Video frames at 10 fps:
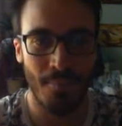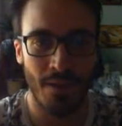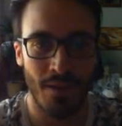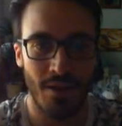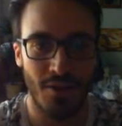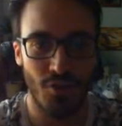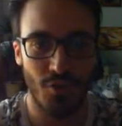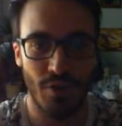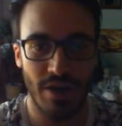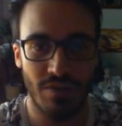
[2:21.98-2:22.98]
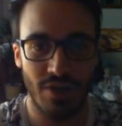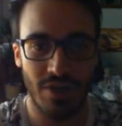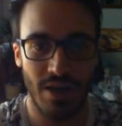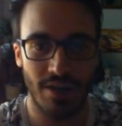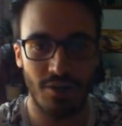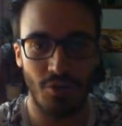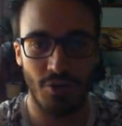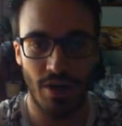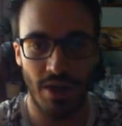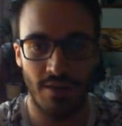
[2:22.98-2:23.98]
in your graveyard, add it to your
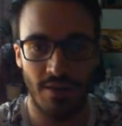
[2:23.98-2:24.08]
hand,